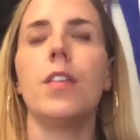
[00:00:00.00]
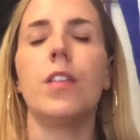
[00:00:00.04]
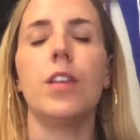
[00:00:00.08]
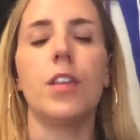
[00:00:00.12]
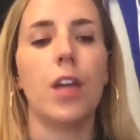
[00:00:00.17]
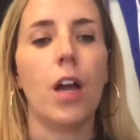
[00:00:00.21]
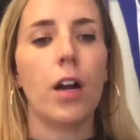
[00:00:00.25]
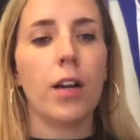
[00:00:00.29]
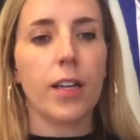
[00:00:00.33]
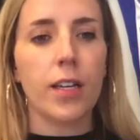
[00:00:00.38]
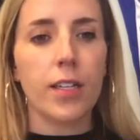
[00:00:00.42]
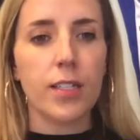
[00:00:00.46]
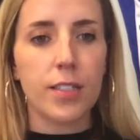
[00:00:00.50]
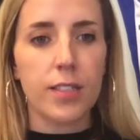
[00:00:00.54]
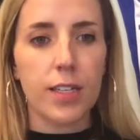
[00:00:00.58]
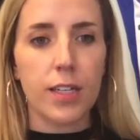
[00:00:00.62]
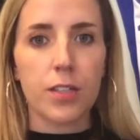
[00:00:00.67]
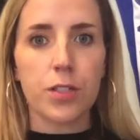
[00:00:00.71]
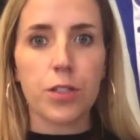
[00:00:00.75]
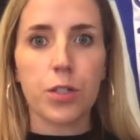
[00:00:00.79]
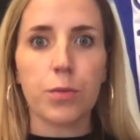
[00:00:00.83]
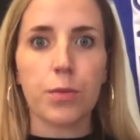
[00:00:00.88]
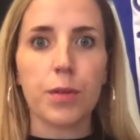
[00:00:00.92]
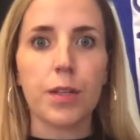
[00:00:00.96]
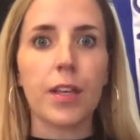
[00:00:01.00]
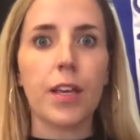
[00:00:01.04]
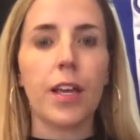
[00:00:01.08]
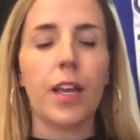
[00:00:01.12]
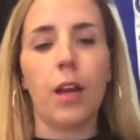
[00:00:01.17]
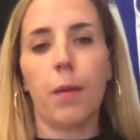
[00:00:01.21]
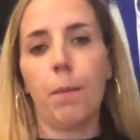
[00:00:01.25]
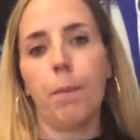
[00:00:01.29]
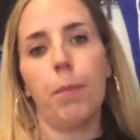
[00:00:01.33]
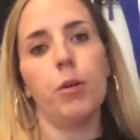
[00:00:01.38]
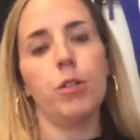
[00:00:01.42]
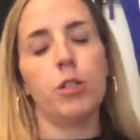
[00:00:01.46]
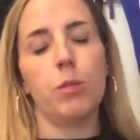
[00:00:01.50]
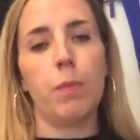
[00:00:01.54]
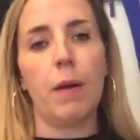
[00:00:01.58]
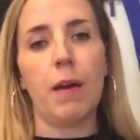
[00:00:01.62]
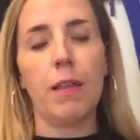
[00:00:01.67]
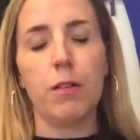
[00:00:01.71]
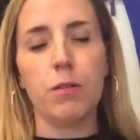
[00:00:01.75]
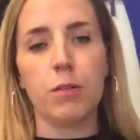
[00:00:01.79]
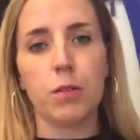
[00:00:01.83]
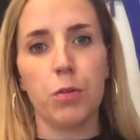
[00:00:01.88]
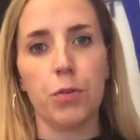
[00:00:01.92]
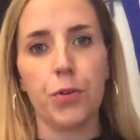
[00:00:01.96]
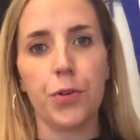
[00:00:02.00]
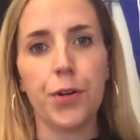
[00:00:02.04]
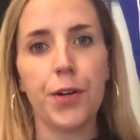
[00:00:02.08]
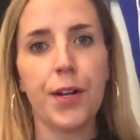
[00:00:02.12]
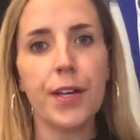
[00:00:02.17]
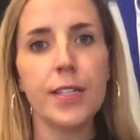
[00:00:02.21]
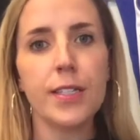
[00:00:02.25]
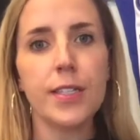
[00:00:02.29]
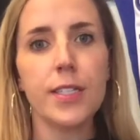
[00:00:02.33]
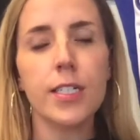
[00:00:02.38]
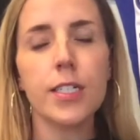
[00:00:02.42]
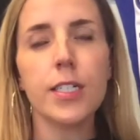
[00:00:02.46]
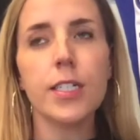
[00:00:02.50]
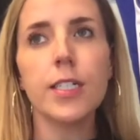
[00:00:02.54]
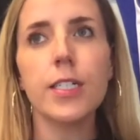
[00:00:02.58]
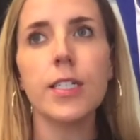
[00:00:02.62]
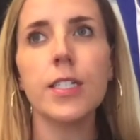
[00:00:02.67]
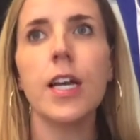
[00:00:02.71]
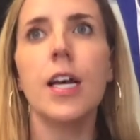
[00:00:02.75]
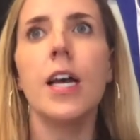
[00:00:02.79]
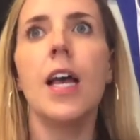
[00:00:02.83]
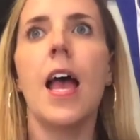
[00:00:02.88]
the youngest dancer really getting pushed by those older dancers,